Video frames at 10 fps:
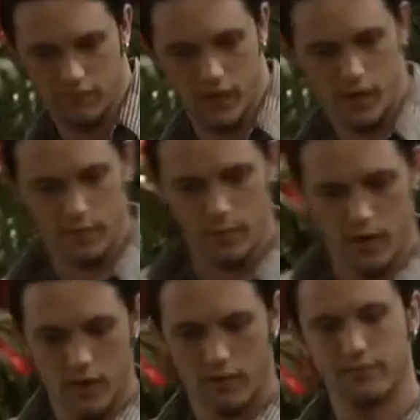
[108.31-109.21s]
I'm your
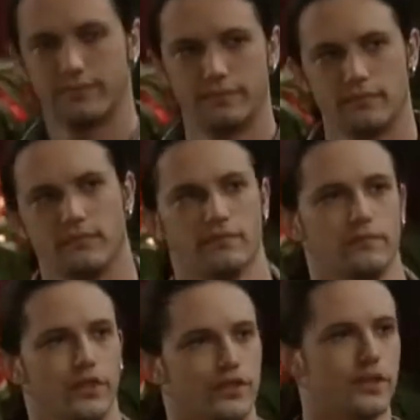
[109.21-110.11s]
man.
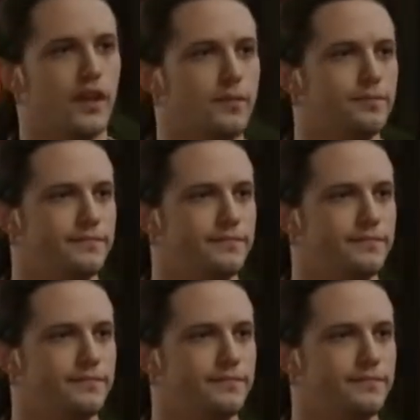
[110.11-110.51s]
What's your game?